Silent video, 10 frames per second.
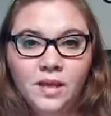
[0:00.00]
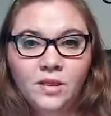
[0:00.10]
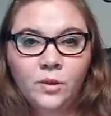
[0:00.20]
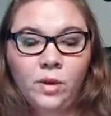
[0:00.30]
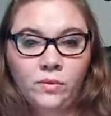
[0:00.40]

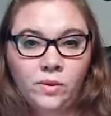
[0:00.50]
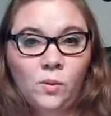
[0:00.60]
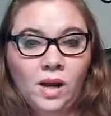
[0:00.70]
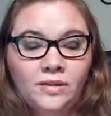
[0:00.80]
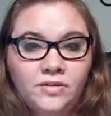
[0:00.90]
the way we
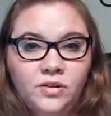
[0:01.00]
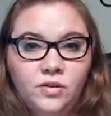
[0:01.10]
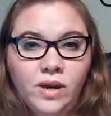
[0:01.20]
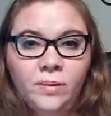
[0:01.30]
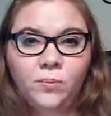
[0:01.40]
want
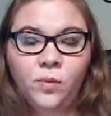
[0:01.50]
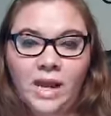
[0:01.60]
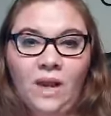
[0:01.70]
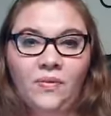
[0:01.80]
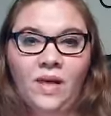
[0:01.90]
to and bring
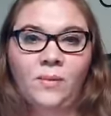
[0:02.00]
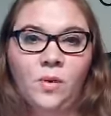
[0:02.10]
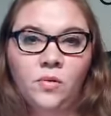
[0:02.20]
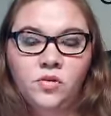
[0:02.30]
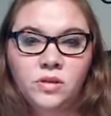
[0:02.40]
out that
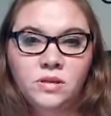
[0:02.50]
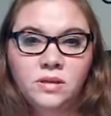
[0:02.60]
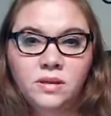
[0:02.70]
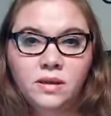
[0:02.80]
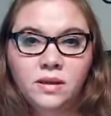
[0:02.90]
emotion,
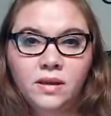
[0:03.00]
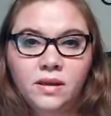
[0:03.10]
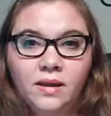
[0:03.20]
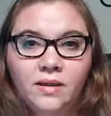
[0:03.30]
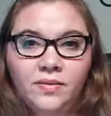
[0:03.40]

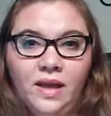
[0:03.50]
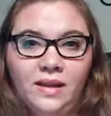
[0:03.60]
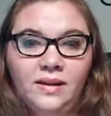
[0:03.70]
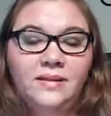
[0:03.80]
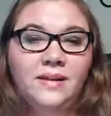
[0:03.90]
then
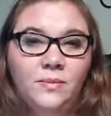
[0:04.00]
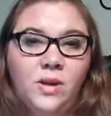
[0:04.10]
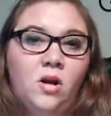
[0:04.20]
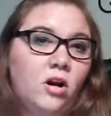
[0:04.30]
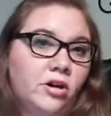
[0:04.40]
it's going to be
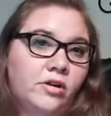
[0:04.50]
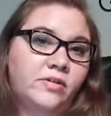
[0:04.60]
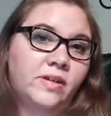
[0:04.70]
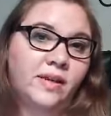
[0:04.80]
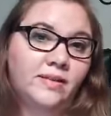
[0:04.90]
harder
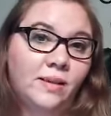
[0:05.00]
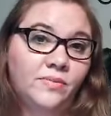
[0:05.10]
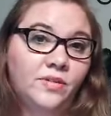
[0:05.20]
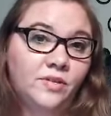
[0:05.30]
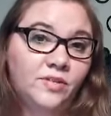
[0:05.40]
to get them
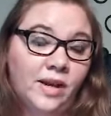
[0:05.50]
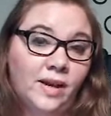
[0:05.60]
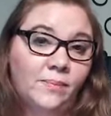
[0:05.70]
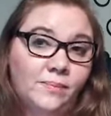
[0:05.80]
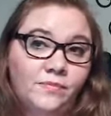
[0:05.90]
to sign
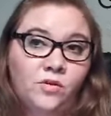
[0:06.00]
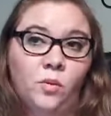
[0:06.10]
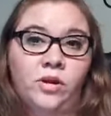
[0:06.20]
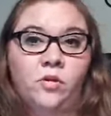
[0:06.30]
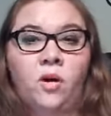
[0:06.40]
up for
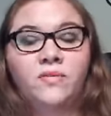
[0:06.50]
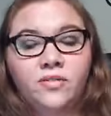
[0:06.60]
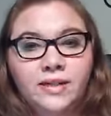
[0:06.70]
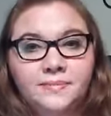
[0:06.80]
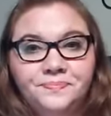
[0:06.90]
what you're offering.